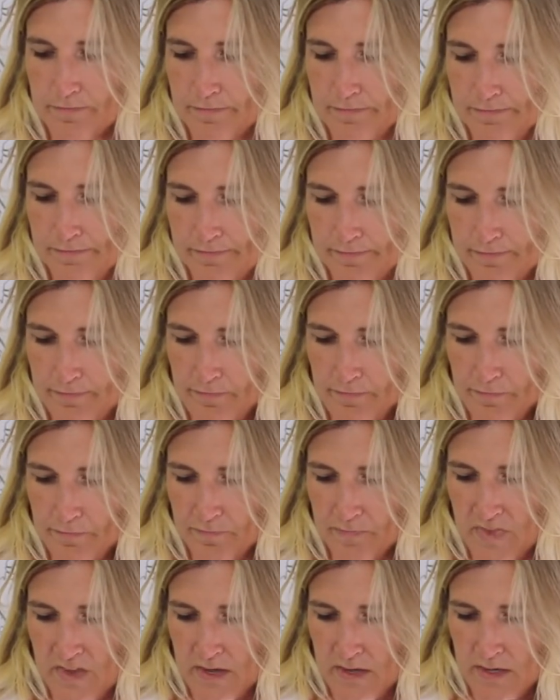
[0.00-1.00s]
Mm-hmm.
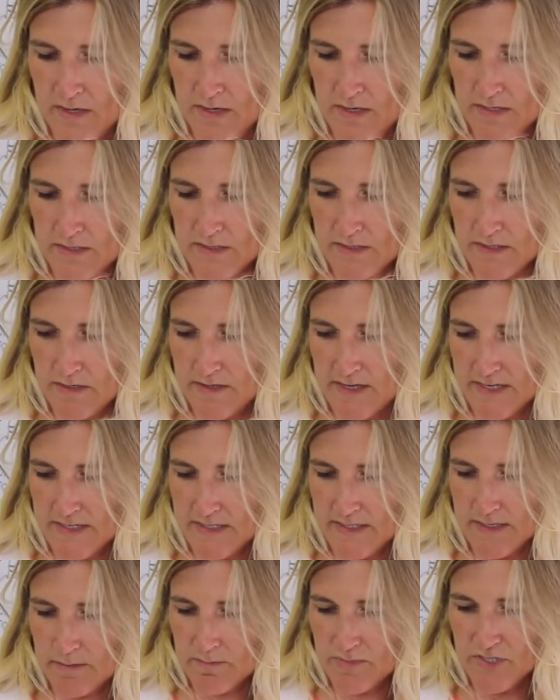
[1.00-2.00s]
So there's
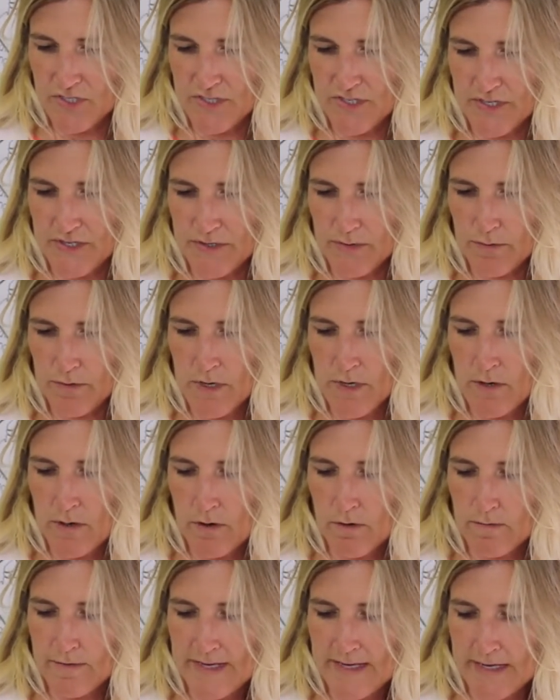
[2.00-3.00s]
number 2.
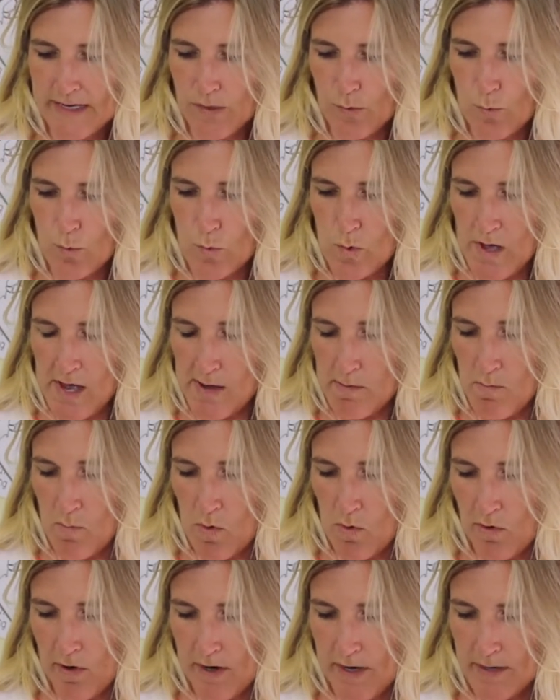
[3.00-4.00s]
We need 1
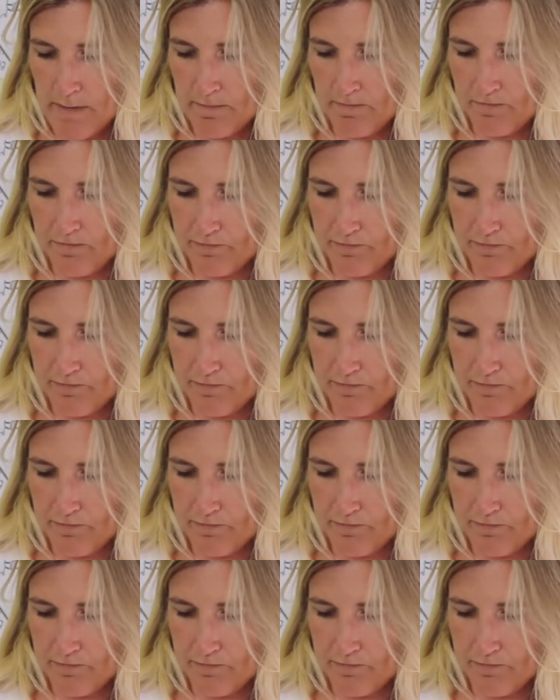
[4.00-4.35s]
more.